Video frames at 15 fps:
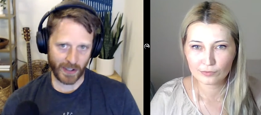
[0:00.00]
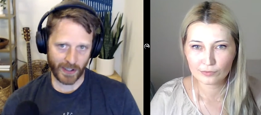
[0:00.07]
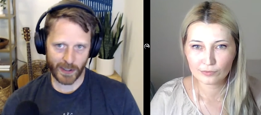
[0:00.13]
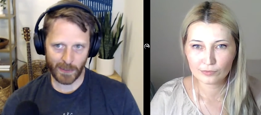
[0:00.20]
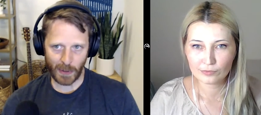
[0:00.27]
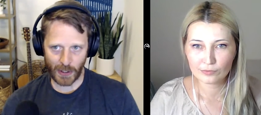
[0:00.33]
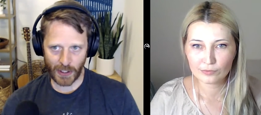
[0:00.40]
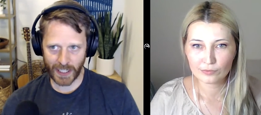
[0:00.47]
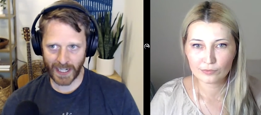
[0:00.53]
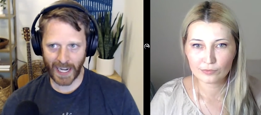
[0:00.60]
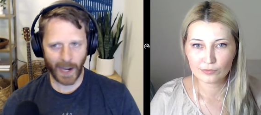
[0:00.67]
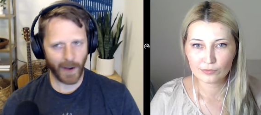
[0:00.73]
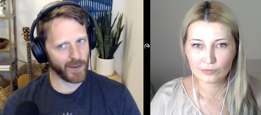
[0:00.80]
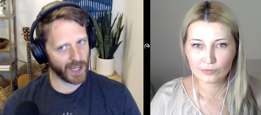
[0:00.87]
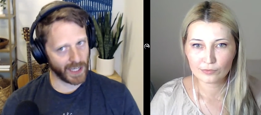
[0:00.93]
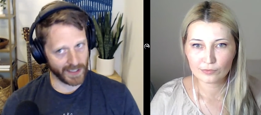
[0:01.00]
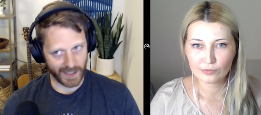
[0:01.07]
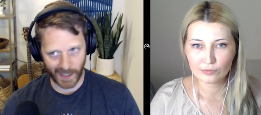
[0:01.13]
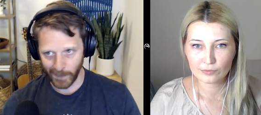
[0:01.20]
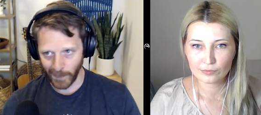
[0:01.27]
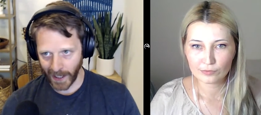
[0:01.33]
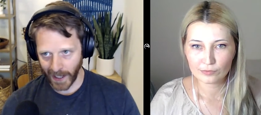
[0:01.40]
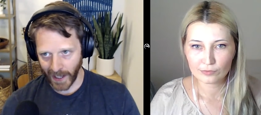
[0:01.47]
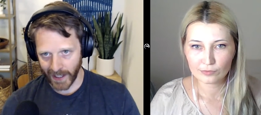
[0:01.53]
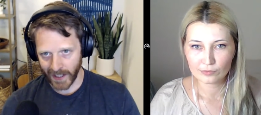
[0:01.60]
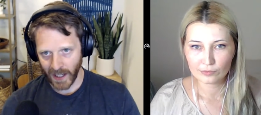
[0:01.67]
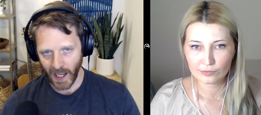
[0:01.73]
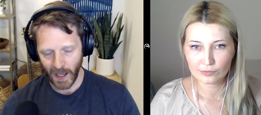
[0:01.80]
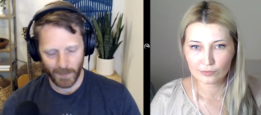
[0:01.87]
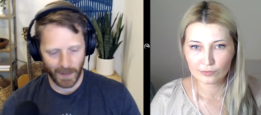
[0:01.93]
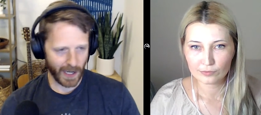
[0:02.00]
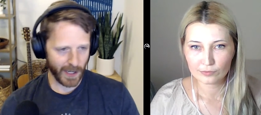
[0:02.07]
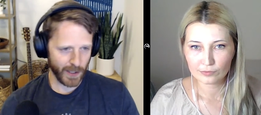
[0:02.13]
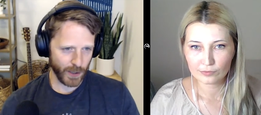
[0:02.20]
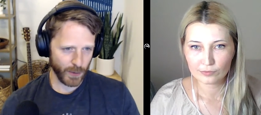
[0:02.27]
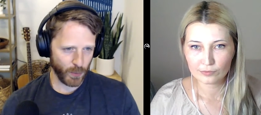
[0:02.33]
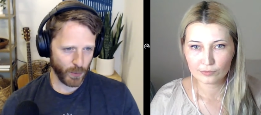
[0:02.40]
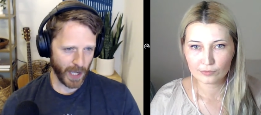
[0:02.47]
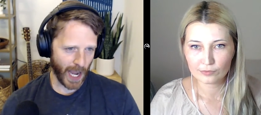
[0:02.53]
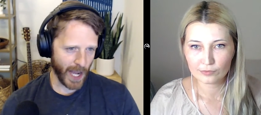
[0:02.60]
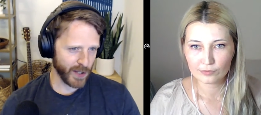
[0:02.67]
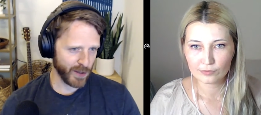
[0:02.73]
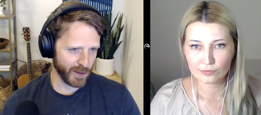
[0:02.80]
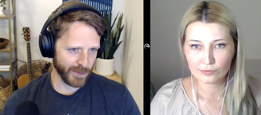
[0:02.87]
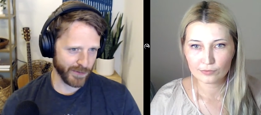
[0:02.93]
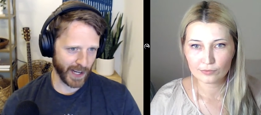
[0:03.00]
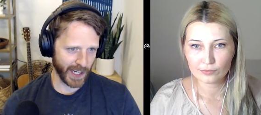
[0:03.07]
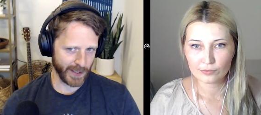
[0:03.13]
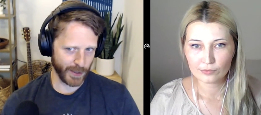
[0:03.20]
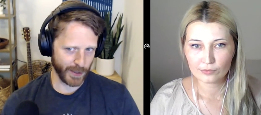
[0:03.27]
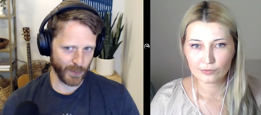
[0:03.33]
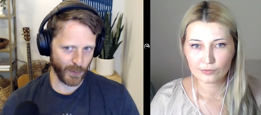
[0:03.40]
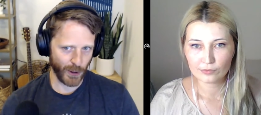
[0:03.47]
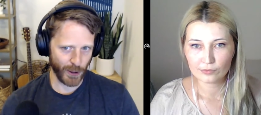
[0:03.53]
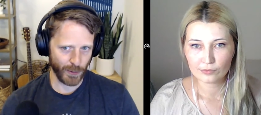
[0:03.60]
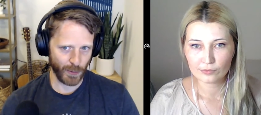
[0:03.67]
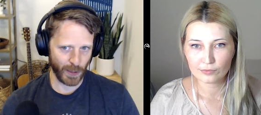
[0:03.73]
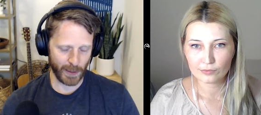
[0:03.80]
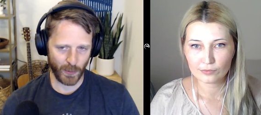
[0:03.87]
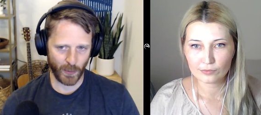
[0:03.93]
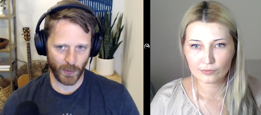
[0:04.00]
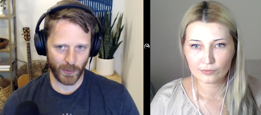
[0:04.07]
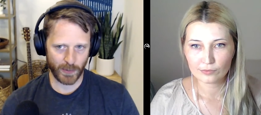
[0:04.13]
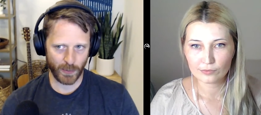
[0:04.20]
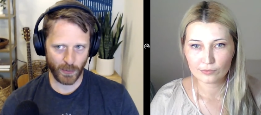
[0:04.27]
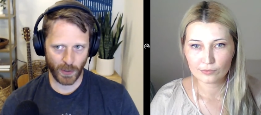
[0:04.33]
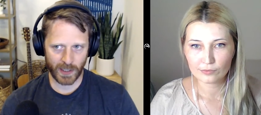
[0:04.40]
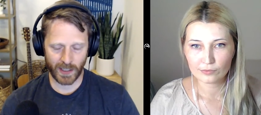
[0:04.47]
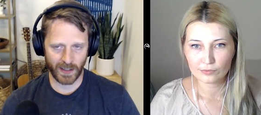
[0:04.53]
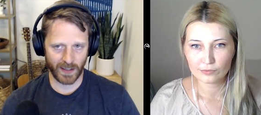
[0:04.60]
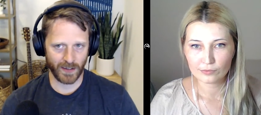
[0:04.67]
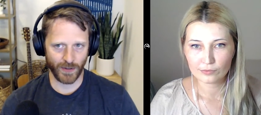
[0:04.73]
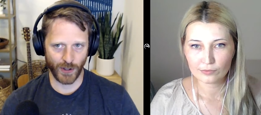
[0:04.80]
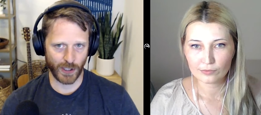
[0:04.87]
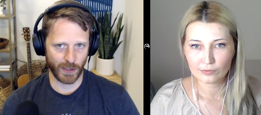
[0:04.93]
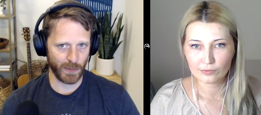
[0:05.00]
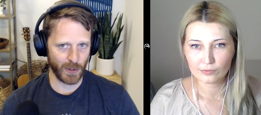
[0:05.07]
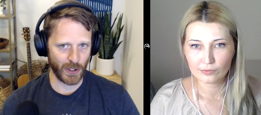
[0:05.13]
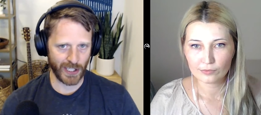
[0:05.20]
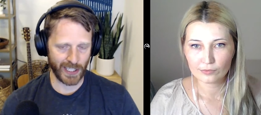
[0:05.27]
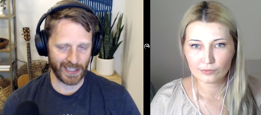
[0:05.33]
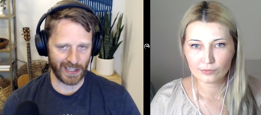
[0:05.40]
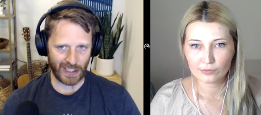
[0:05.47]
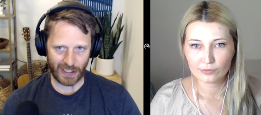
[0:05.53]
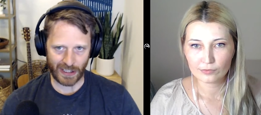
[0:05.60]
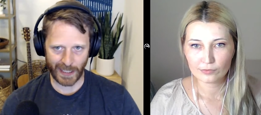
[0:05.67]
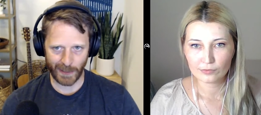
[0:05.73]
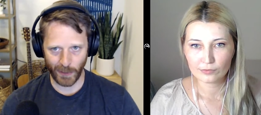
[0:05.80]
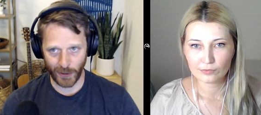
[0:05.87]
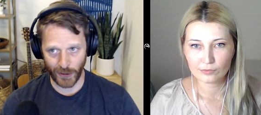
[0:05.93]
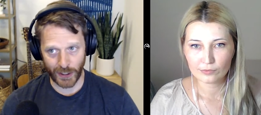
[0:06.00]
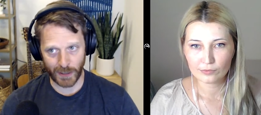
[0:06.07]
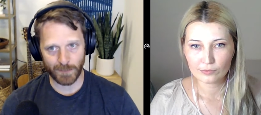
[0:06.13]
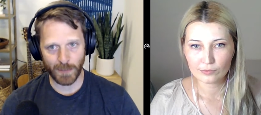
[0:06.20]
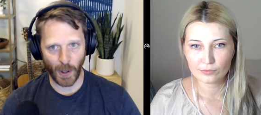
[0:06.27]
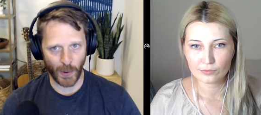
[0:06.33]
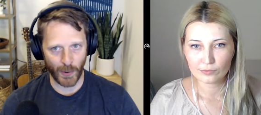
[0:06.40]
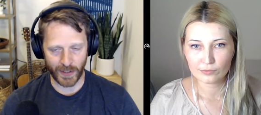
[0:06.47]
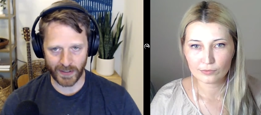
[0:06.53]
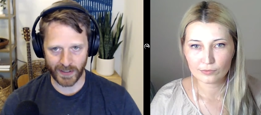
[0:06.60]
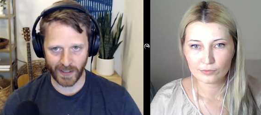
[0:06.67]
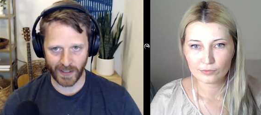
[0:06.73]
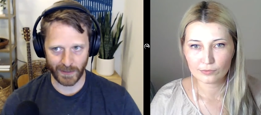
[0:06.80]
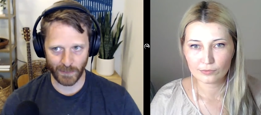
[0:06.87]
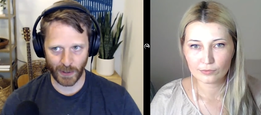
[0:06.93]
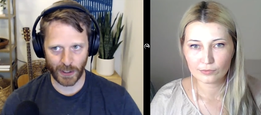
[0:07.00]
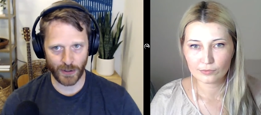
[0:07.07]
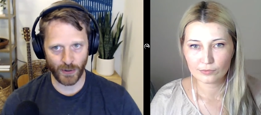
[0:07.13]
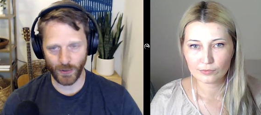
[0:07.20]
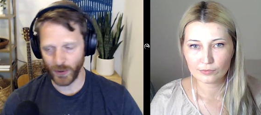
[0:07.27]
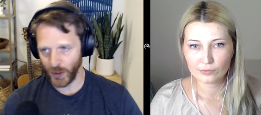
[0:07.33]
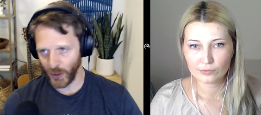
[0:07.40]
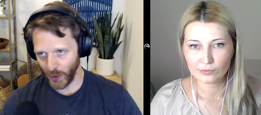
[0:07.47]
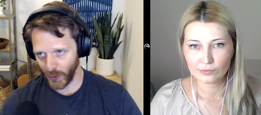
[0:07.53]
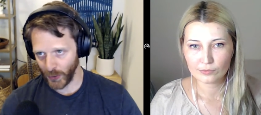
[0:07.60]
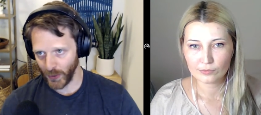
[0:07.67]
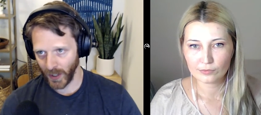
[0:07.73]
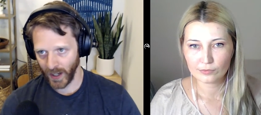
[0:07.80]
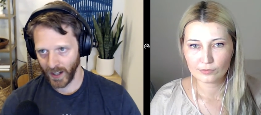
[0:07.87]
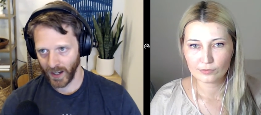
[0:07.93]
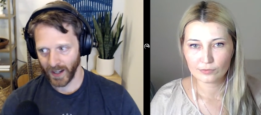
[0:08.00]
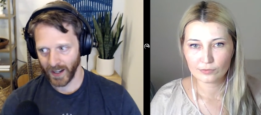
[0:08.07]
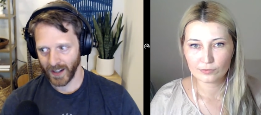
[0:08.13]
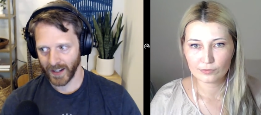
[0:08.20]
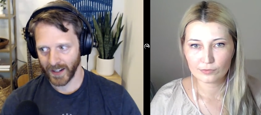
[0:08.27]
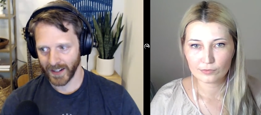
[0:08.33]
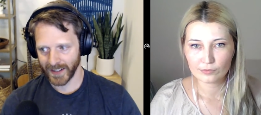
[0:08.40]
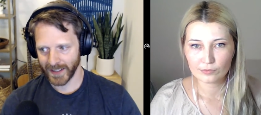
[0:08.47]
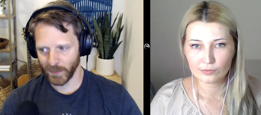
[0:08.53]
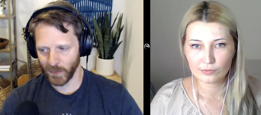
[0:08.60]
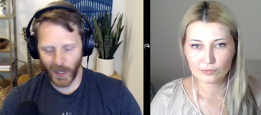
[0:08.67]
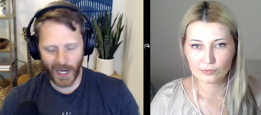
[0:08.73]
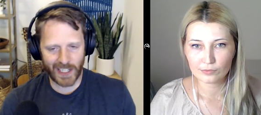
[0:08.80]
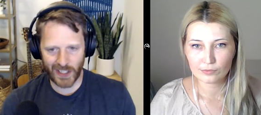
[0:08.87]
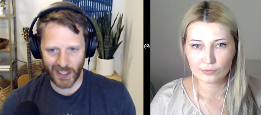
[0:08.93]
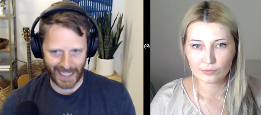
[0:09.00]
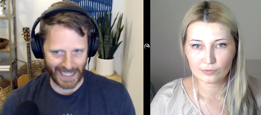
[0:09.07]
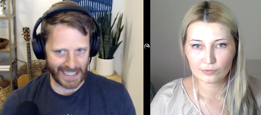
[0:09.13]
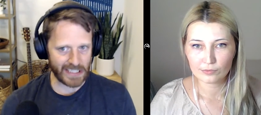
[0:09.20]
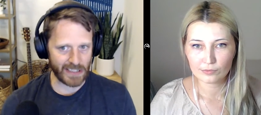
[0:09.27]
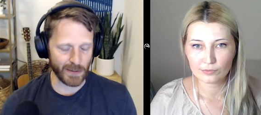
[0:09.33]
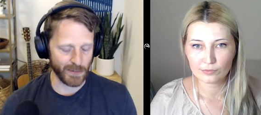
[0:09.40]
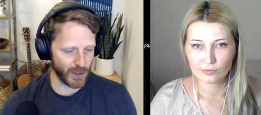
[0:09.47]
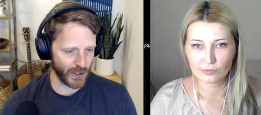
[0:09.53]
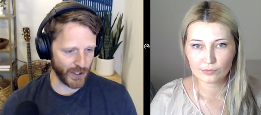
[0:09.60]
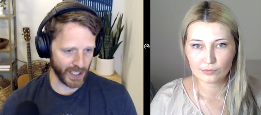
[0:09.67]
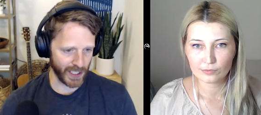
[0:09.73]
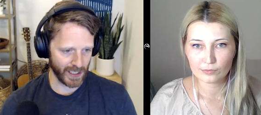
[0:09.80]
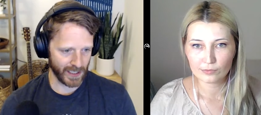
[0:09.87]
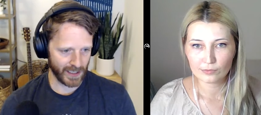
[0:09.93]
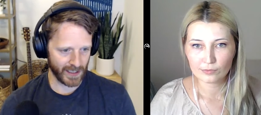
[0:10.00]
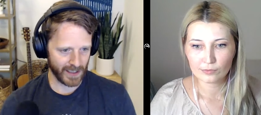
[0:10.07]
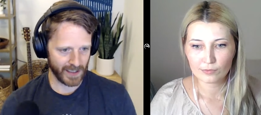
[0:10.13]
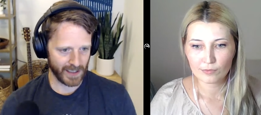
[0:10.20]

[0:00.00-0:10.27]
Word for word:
Speaker 1: building a community? I have an idea in my head, but how do you what, how do you define this word? Like, wh- what did your community look like? What are the components of it? What did you do? Like, what actually is a community?